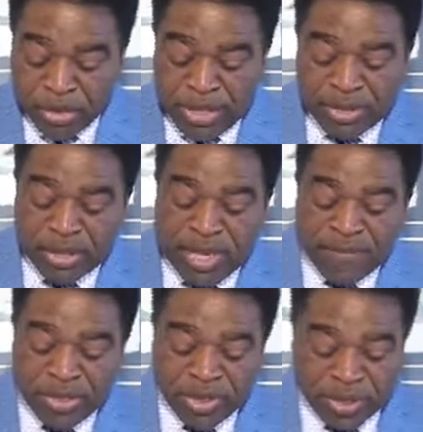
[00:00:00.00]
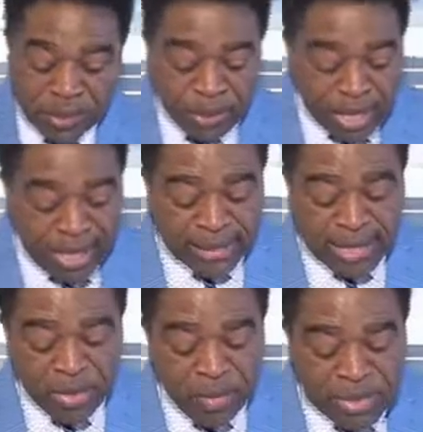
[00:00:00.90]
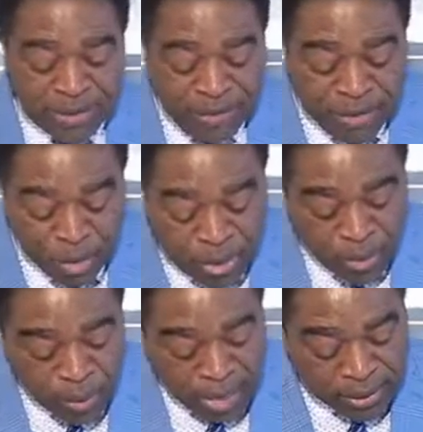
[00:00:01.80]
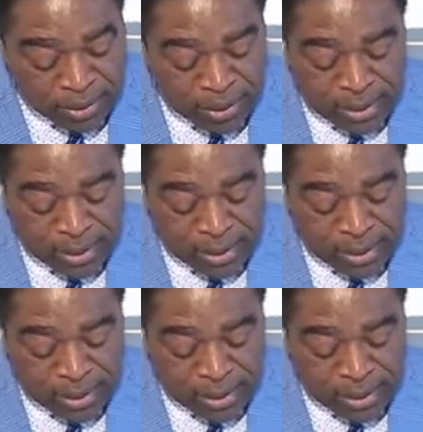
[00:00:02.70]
says in that verse of scripture against 2 Corinthians 5 and 21,